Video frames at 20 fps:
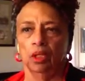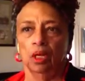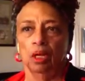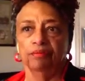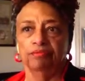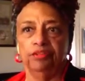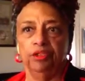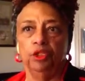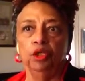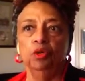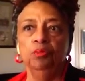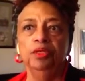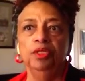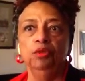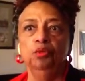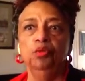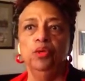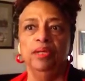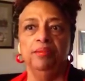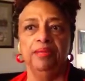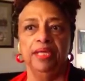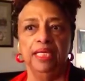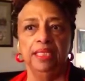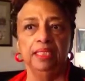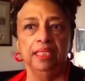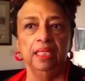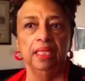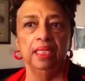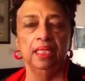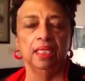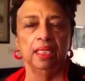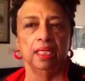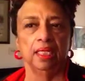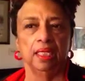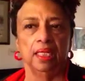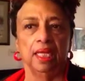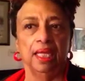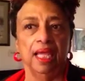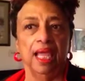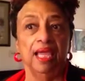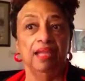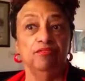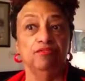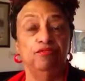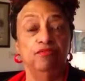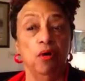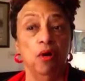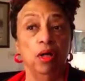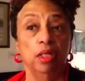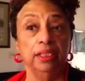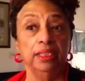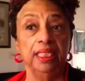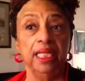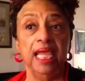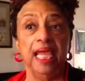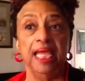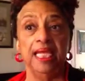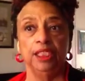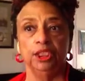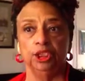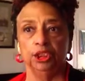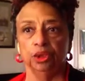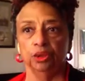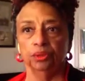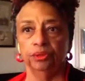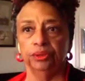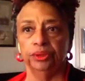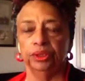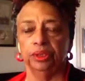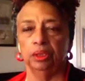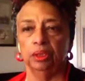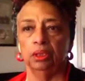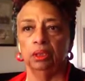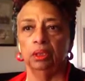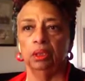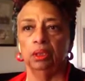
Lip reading: of human women and fallen angels,